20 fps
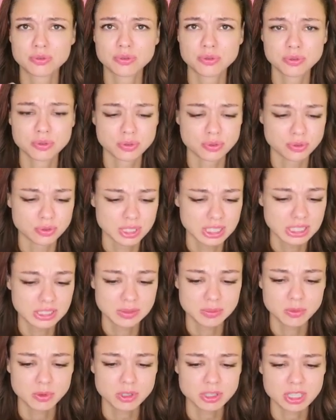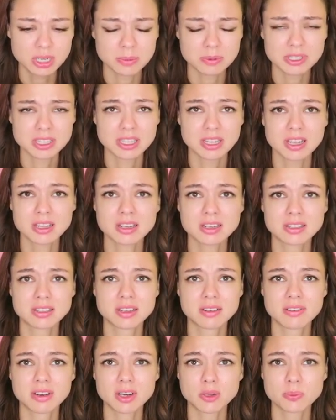I just can't with them. They
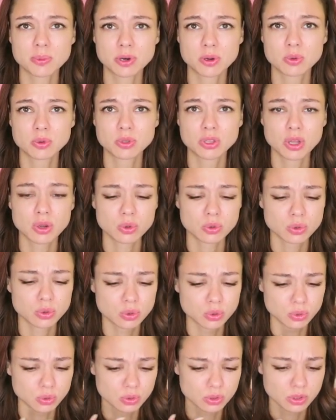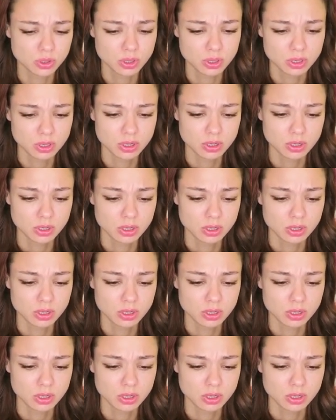always say some nonsense.